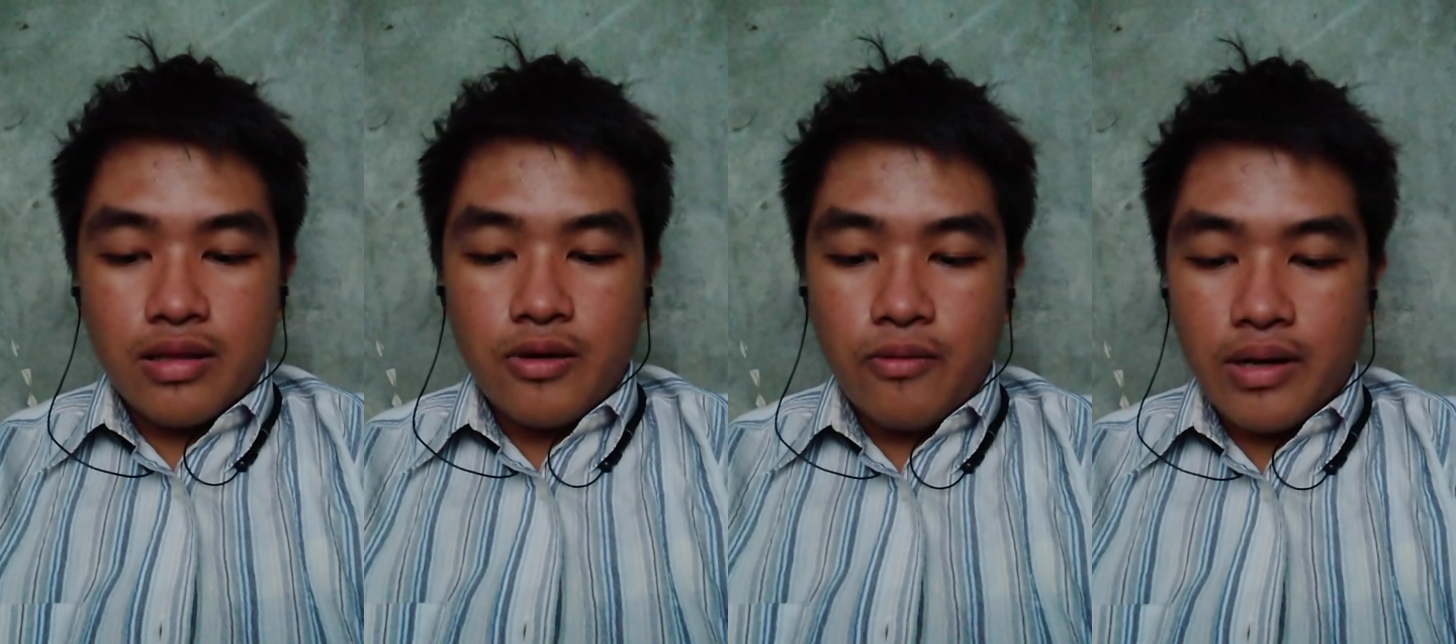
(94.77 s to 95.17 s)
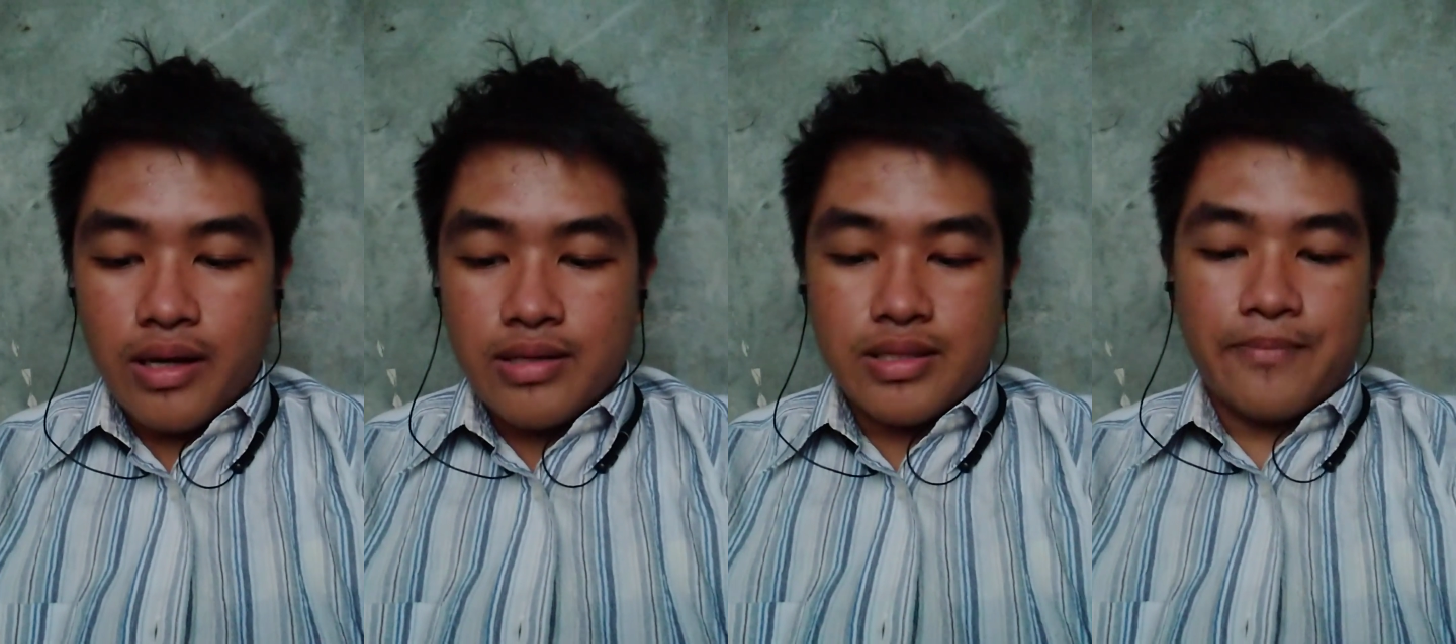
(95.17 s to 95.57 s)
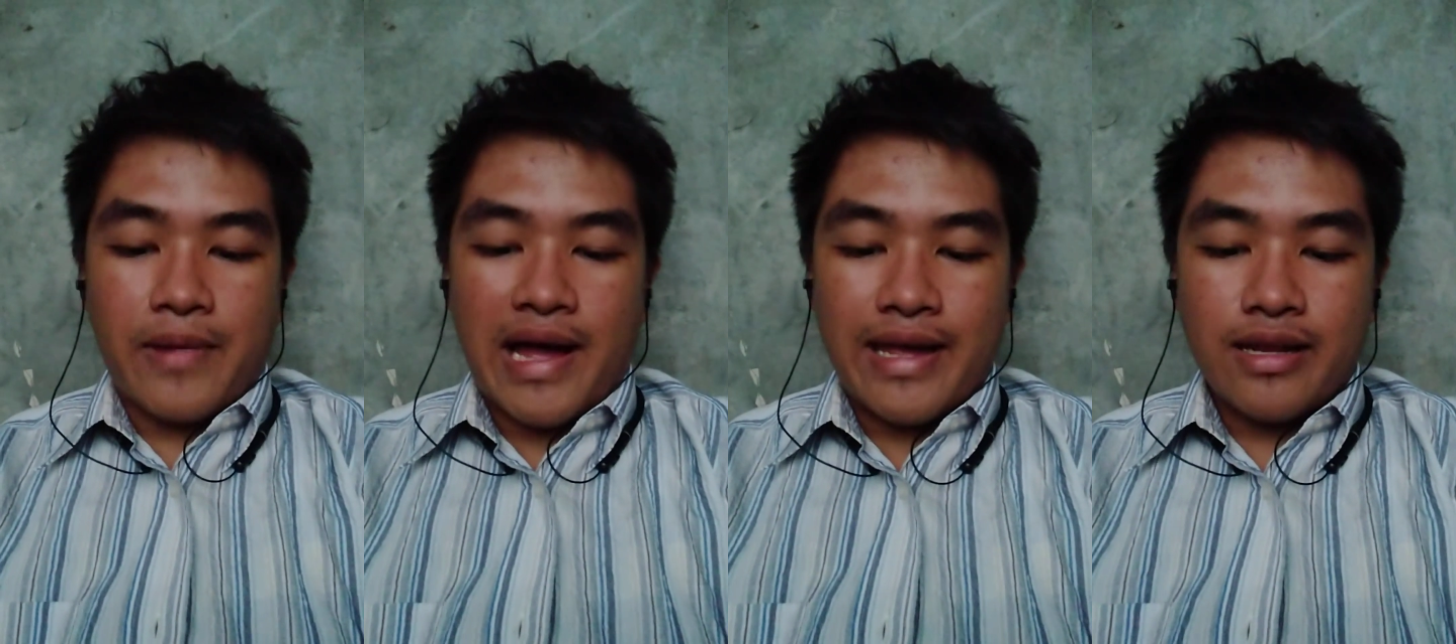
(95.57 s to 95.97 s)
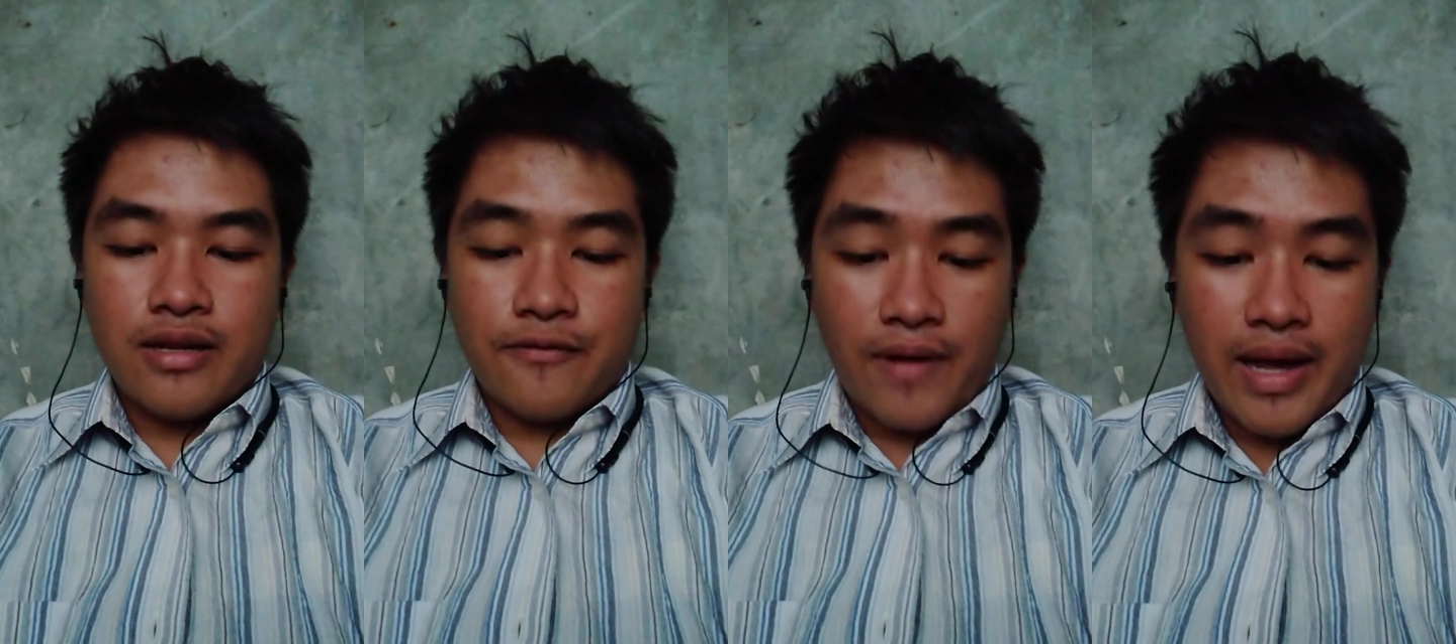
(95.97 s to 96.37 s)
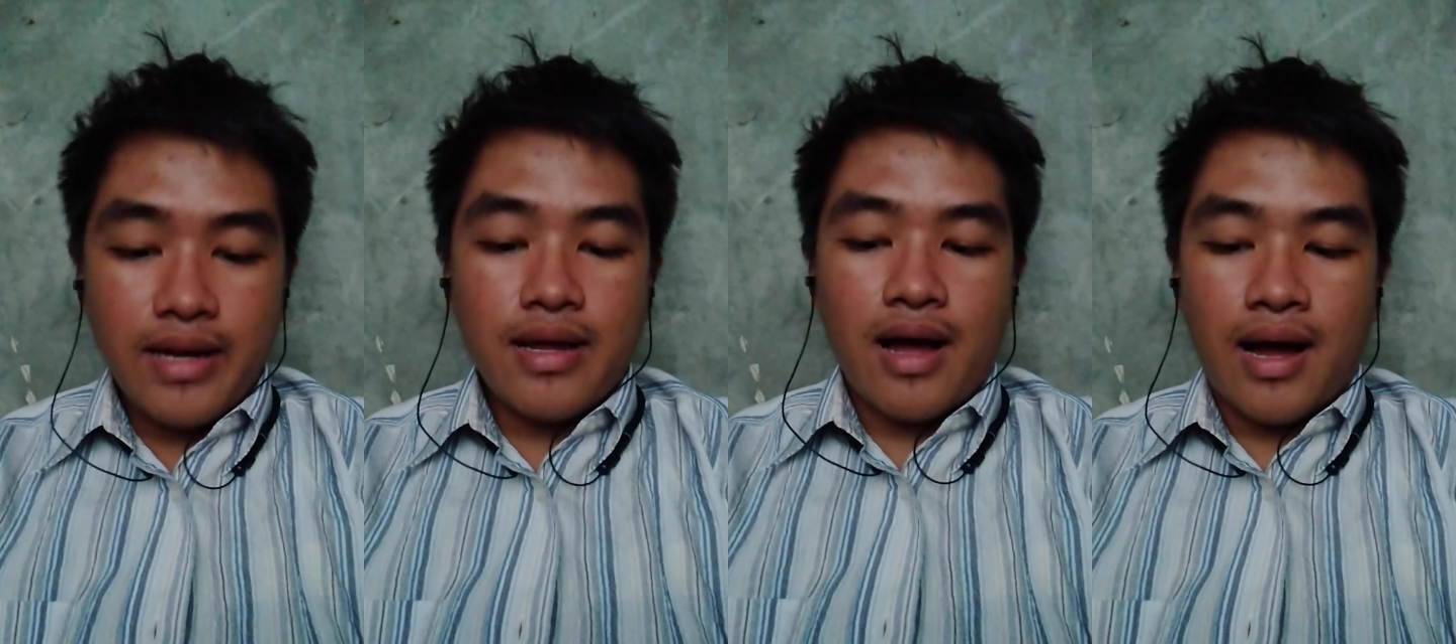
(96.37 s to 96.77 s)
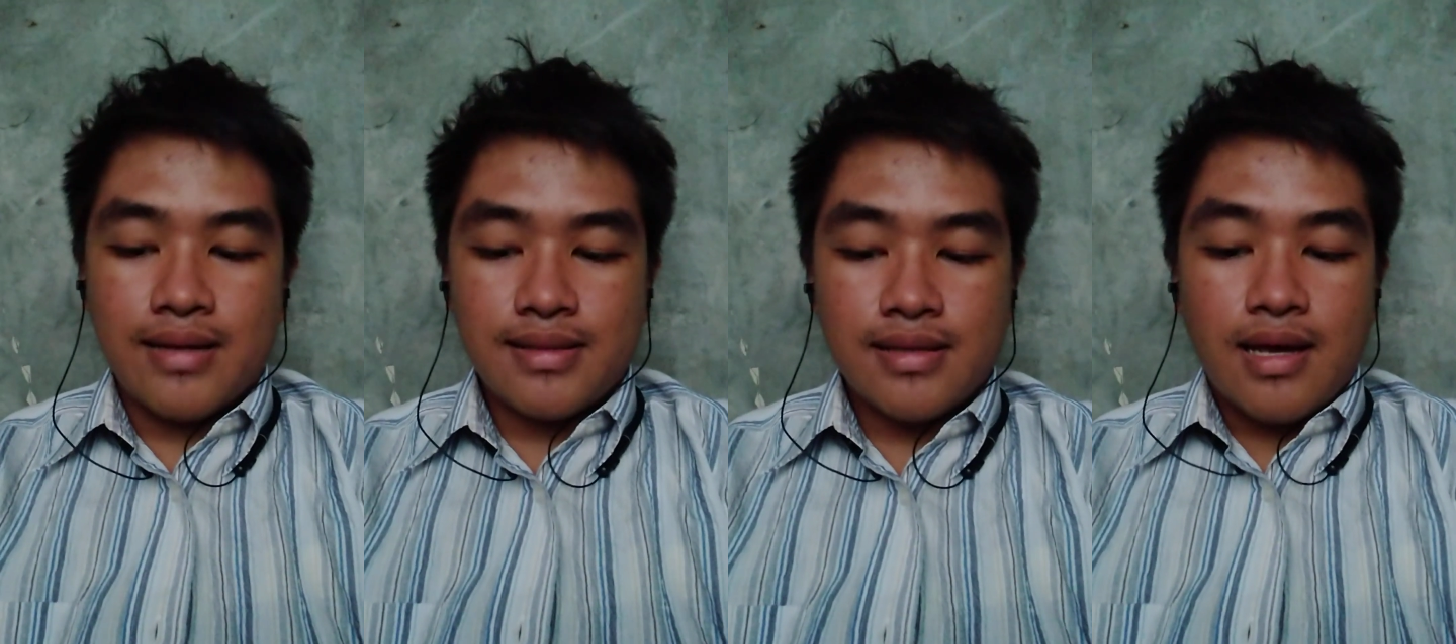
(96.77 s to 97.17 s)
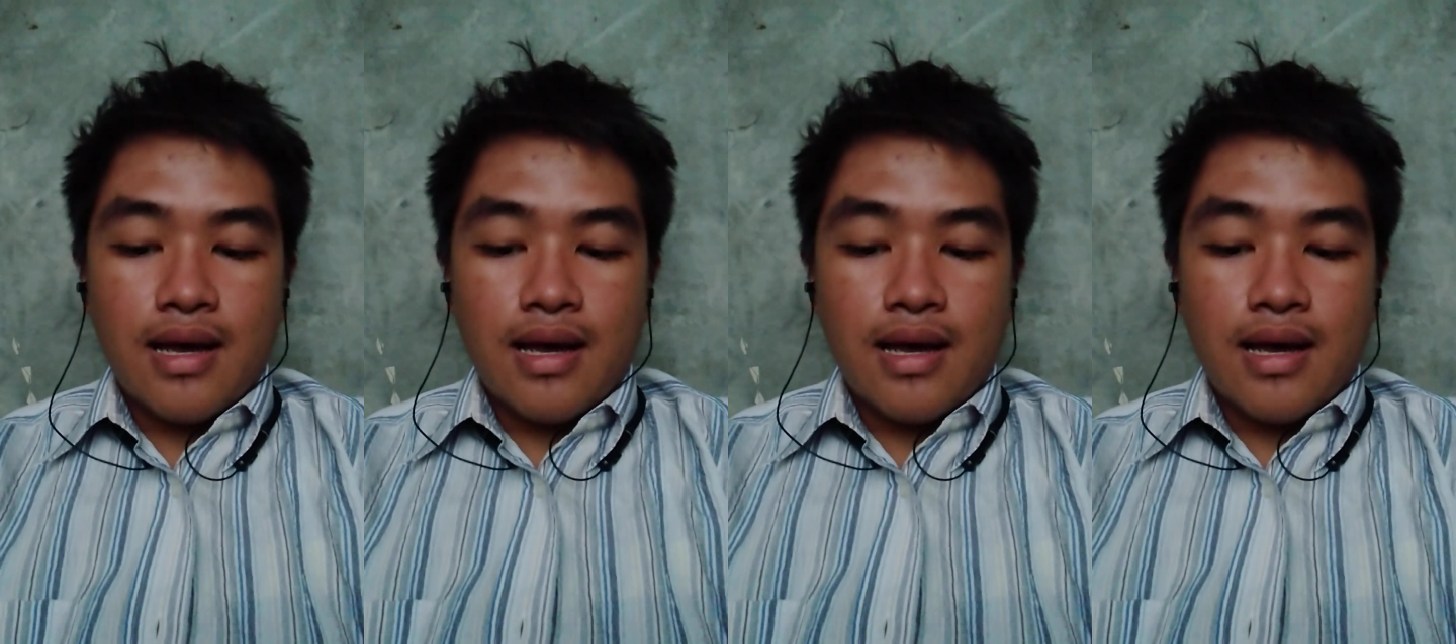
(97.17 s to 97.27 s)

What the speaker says: theory is defined as